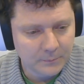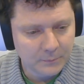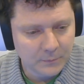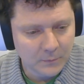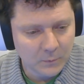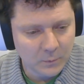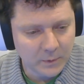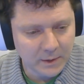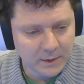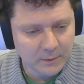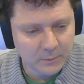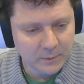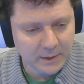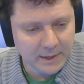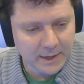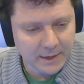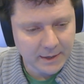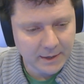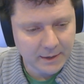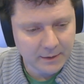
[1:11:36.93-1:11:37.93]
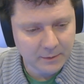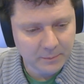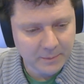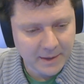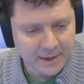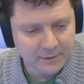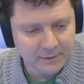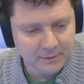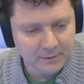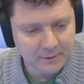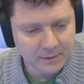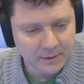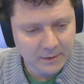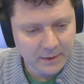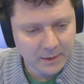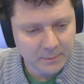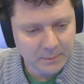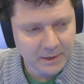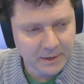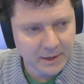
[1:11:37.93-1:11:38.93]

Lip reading: We got hit as bad as anybody